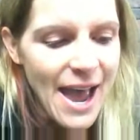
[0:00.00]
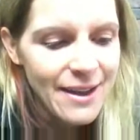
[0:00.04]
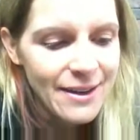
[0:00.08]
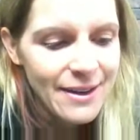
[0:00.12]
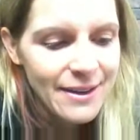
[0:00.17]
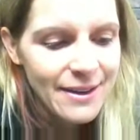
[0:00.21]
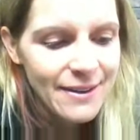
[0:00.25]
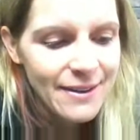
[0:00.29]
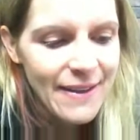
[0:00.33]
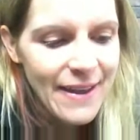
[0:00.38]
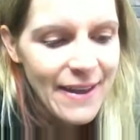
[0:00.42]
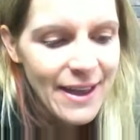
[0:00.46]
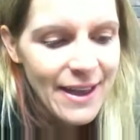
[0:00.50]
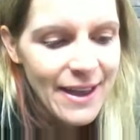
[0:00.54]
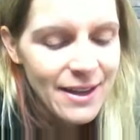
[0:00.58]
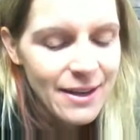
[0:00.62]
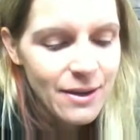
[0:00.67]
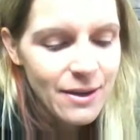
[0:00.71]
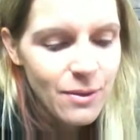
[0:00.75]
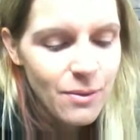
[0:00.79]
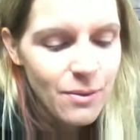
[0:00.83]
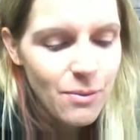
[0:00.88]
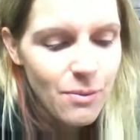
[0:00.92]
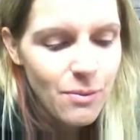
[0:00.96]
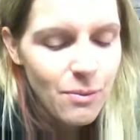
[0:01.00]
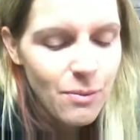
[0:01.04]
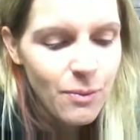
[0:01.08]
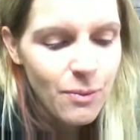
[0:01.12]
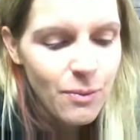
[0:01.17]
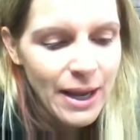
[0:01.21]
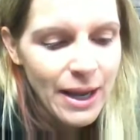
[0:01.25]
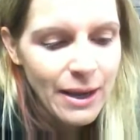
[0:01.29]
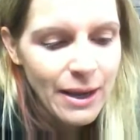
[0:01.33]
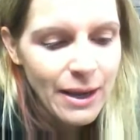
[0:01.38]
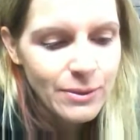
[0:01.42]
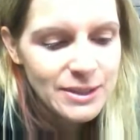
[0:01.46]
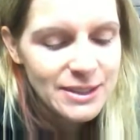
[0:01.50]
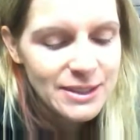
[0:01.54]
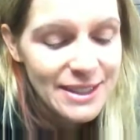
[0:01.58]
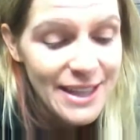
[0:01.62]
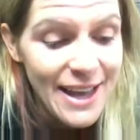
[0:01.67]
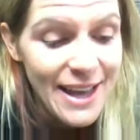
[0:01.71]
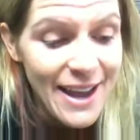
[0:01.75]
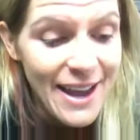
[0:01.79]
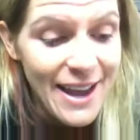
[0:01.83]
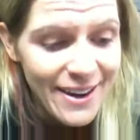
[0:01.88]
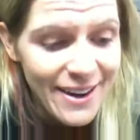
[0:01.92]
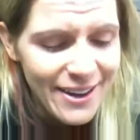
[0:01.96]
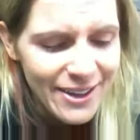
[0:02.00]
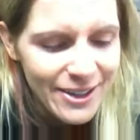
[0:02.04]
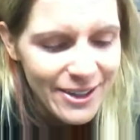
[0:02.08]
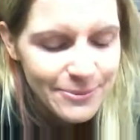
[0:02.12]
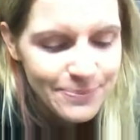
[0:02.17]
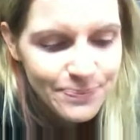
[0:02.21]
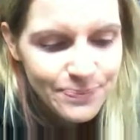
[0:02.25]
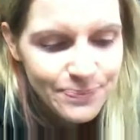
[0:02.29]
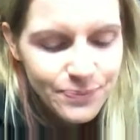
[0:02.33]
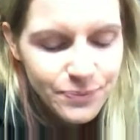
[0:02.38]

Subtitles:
And then when I was there,